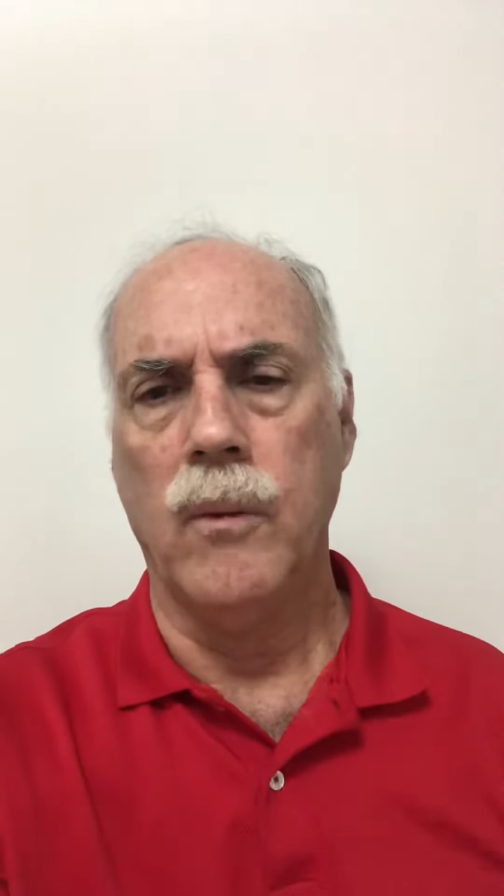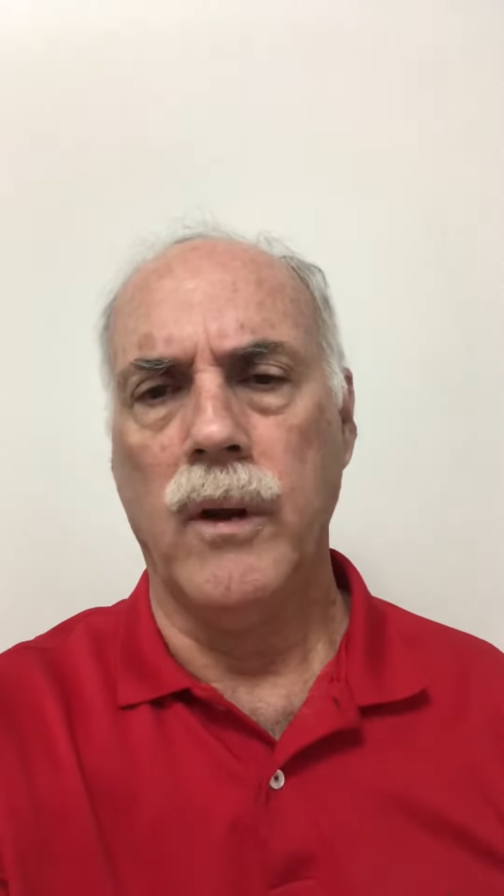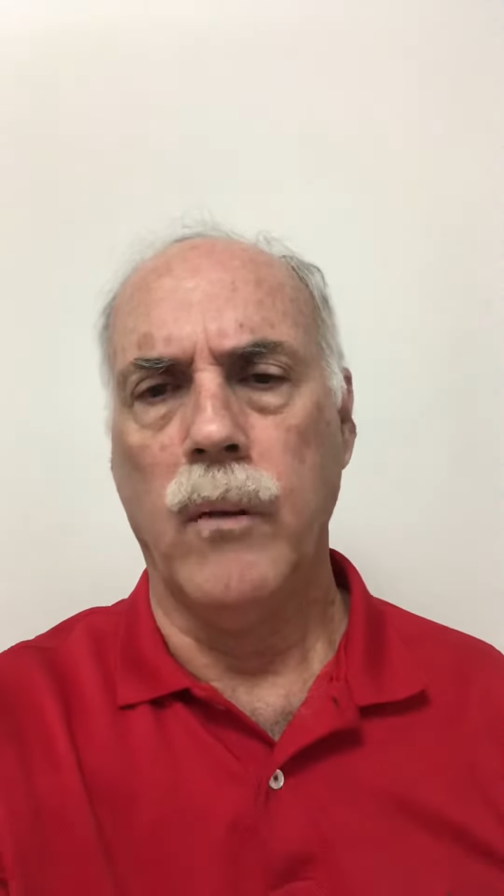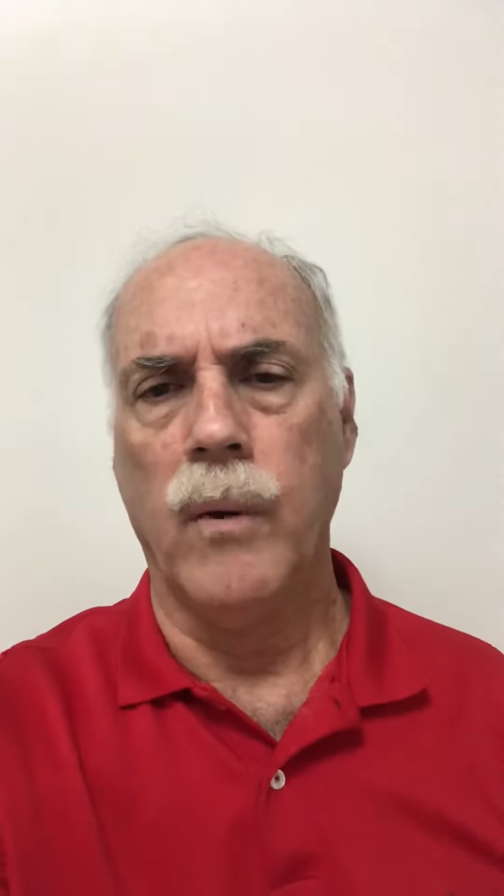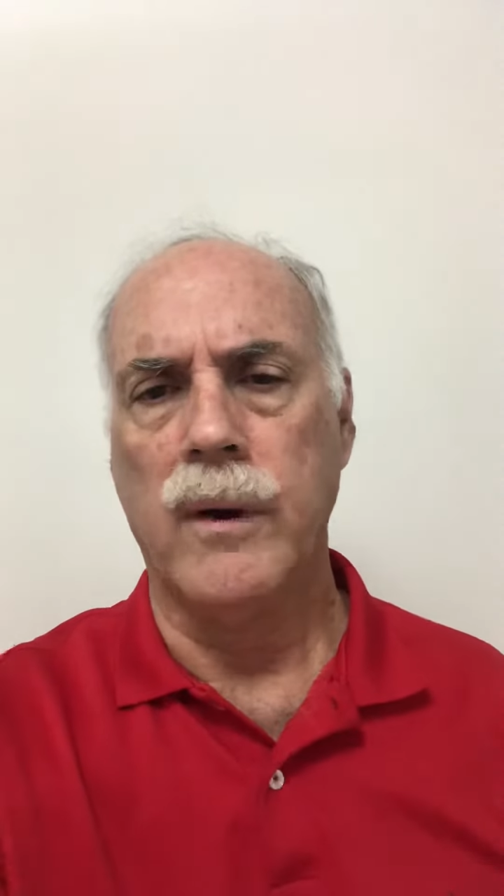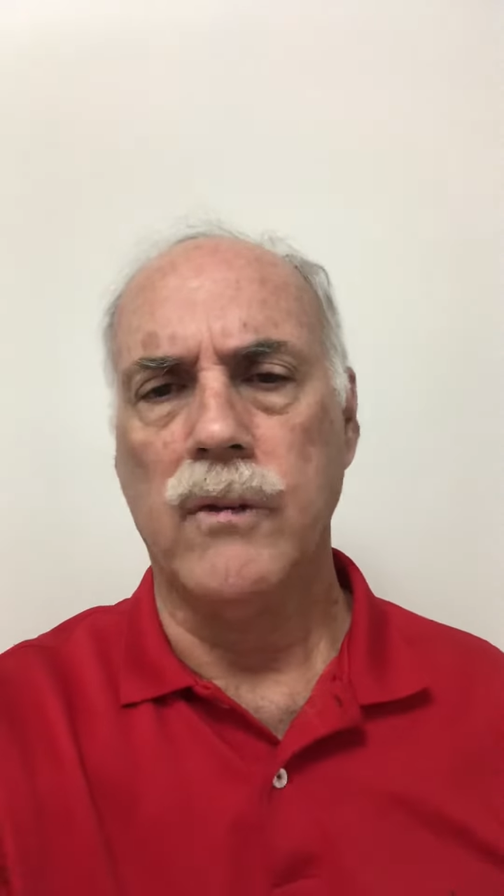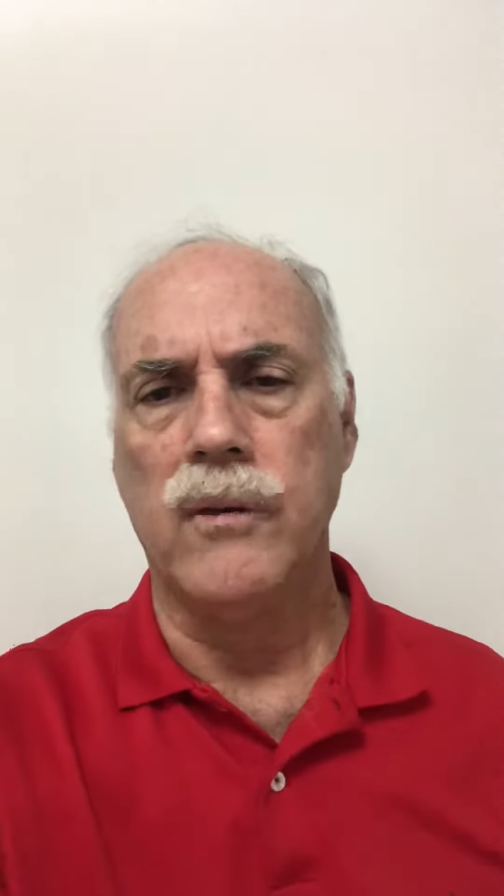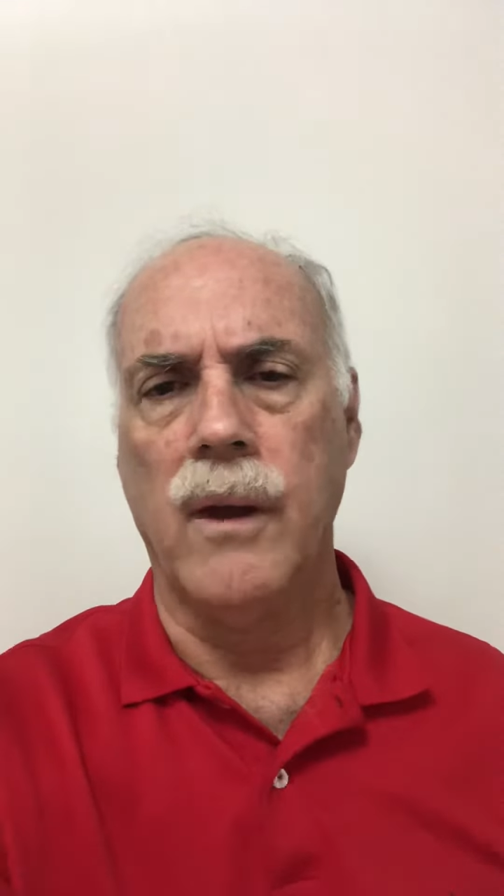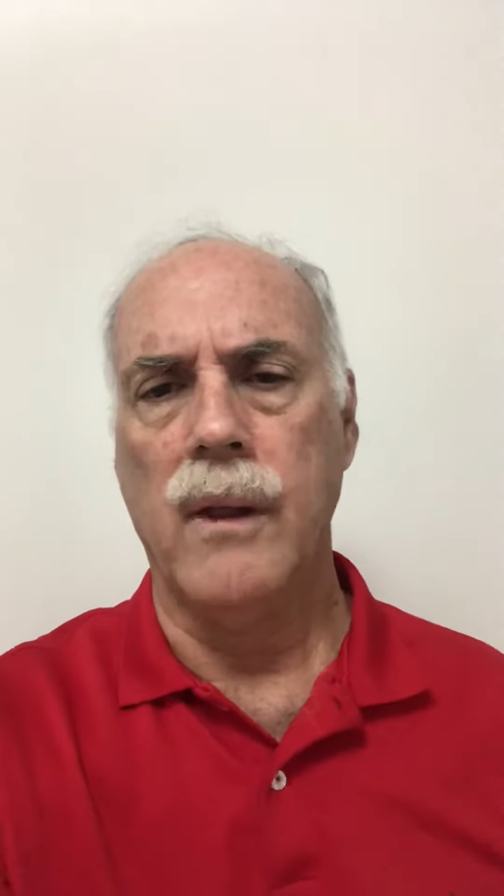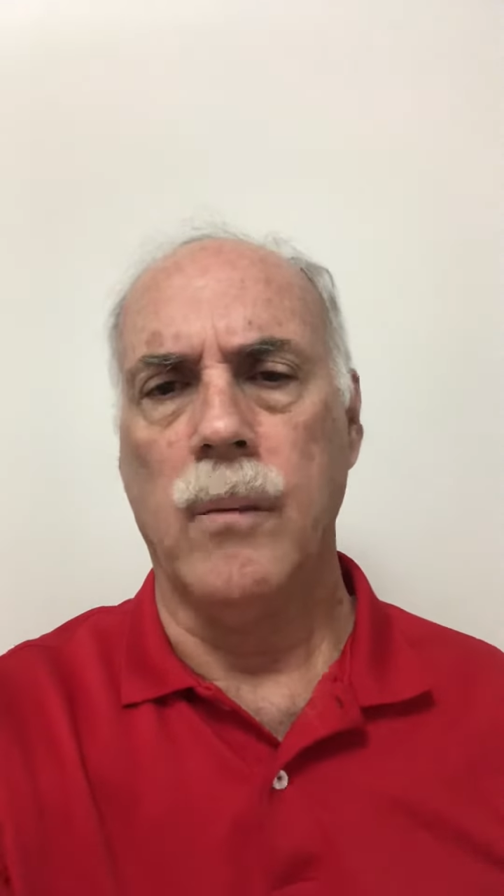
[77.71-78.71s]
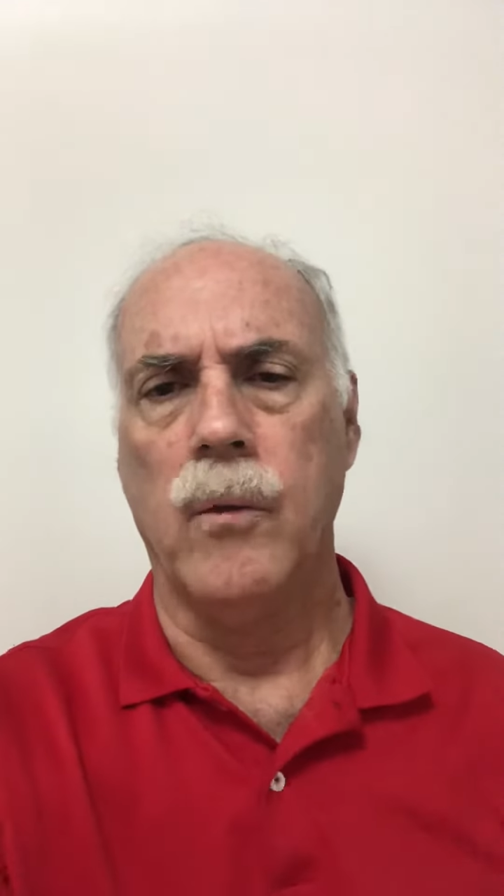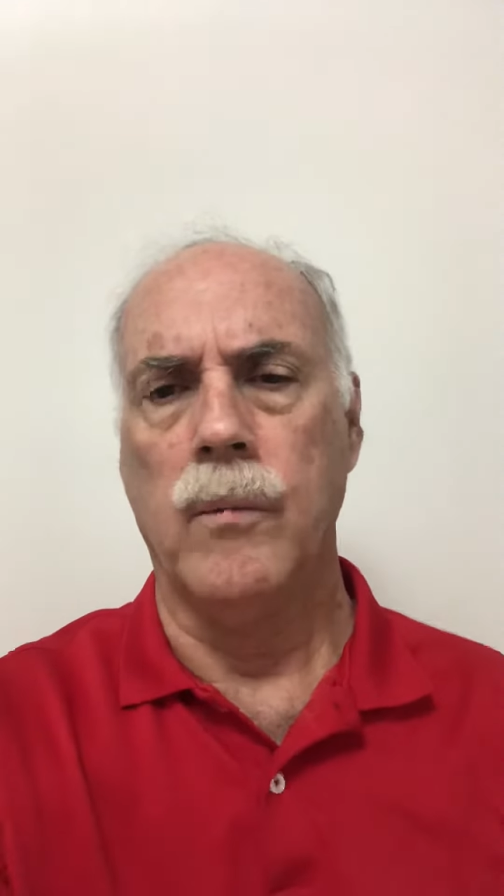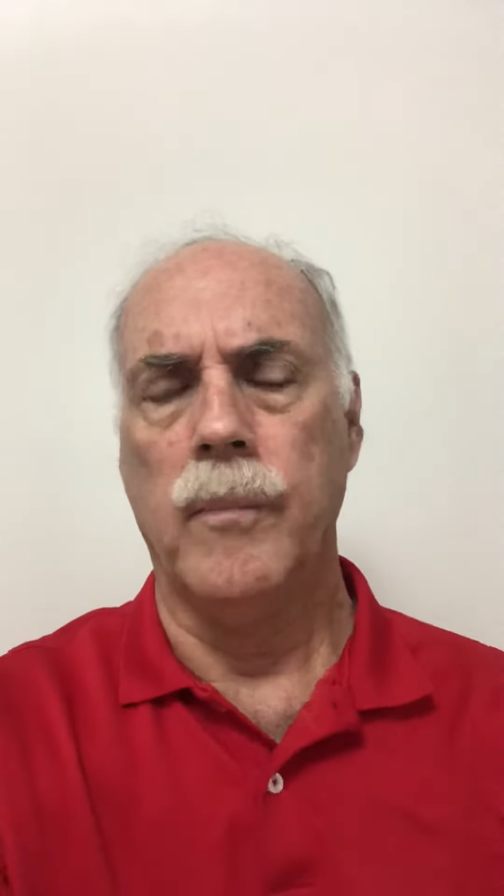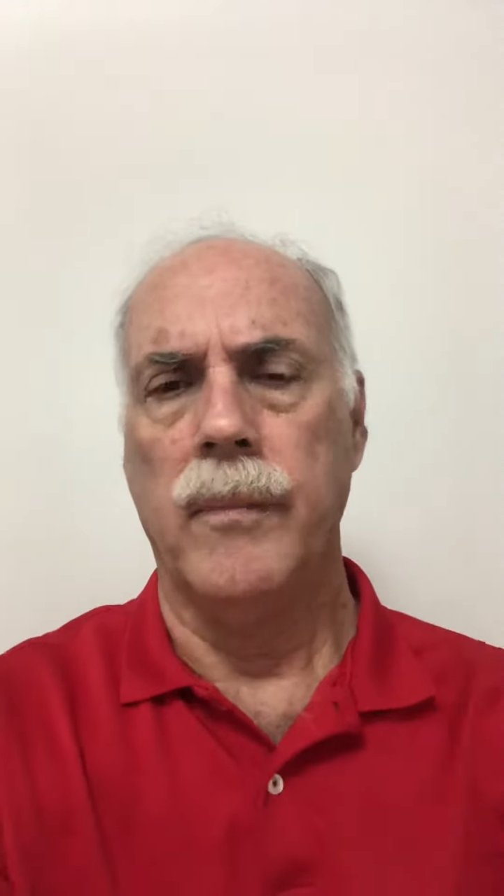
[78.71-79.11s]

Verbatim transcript: irreconcilable,